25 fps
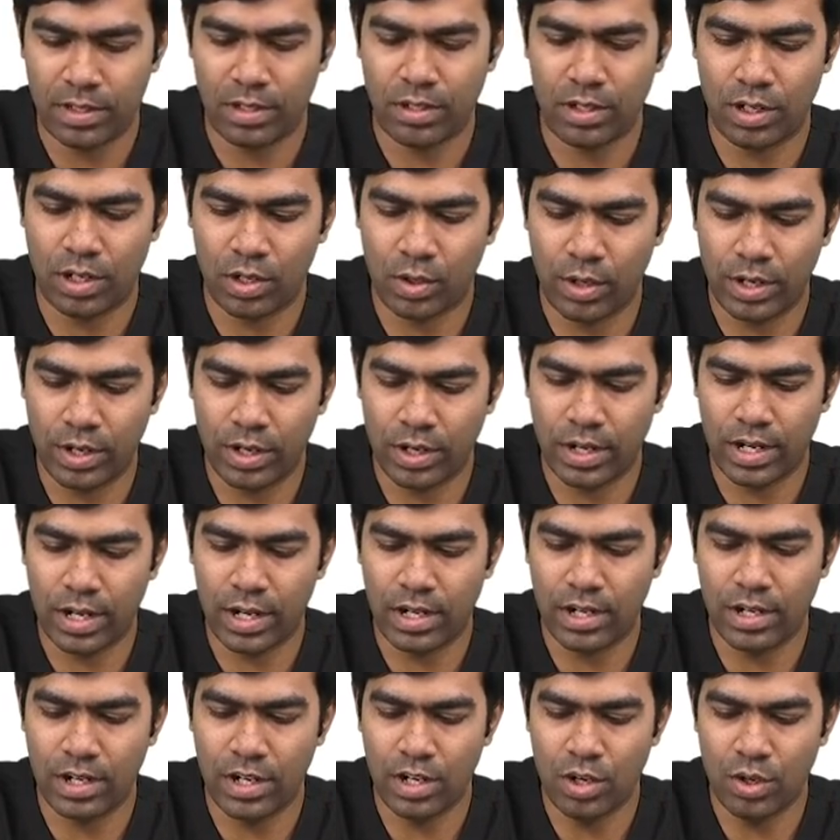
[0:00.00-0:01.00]
you are going to
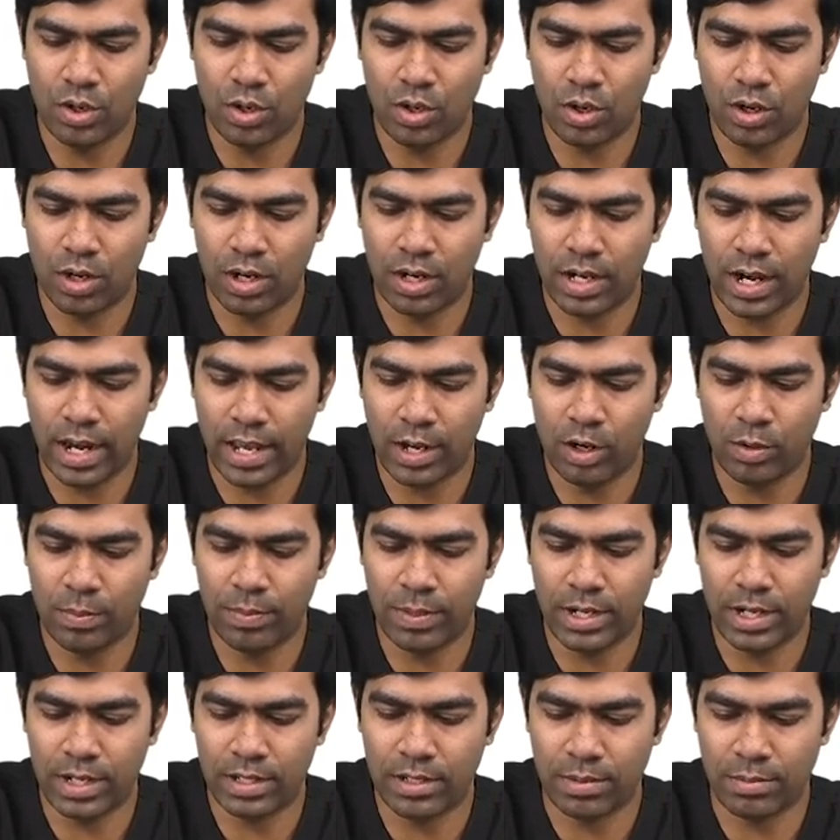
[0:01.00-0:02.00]
get
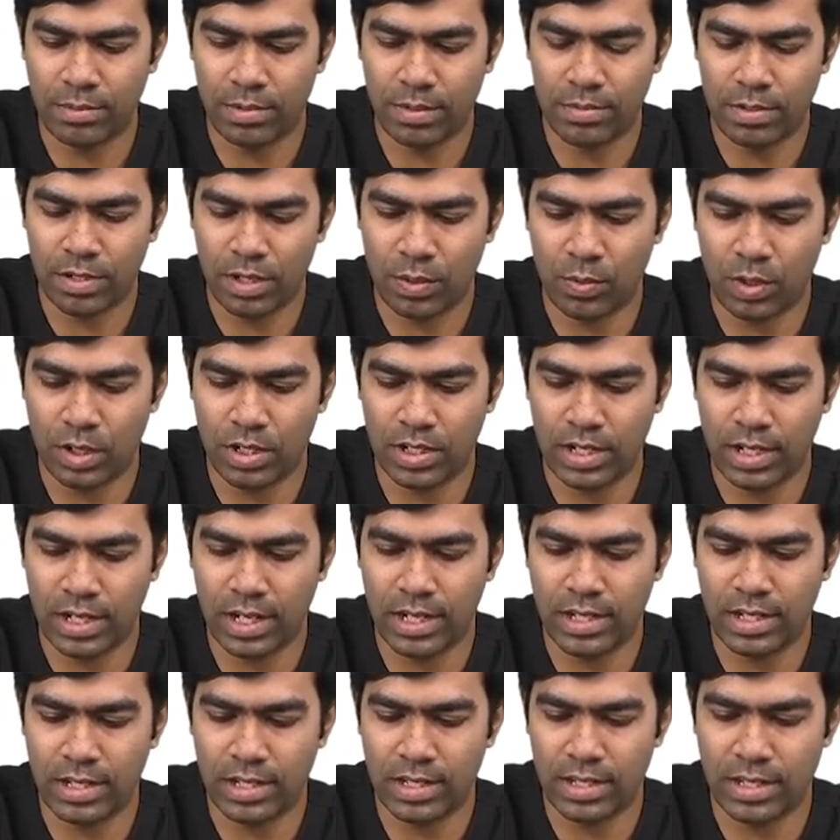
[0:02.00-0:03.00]
neuroglycopenic symptoms. And once
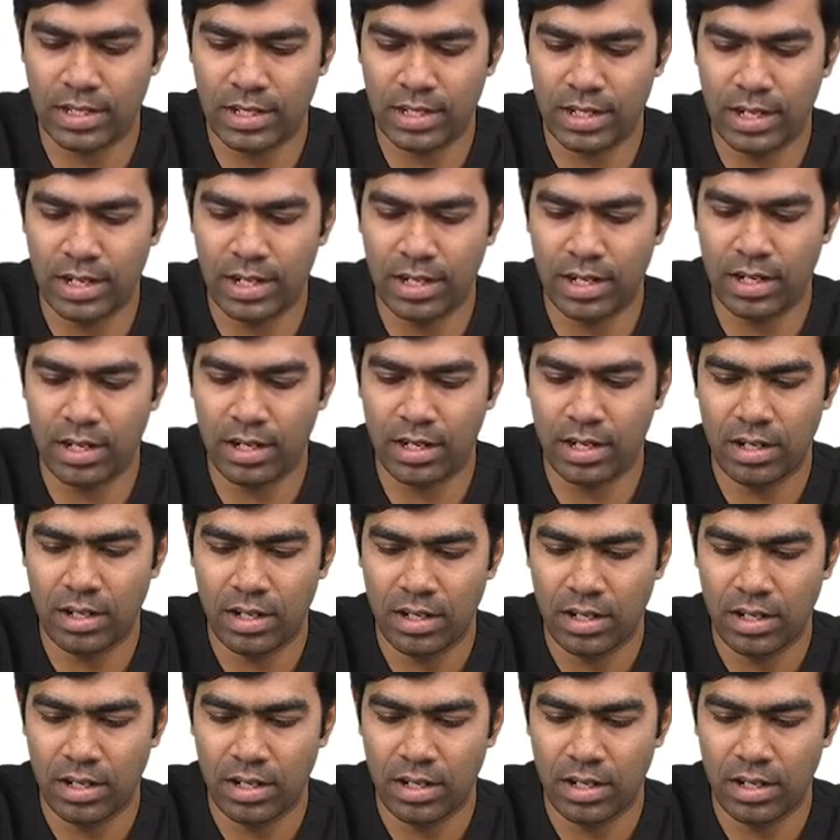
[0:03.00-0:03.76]
again, this is little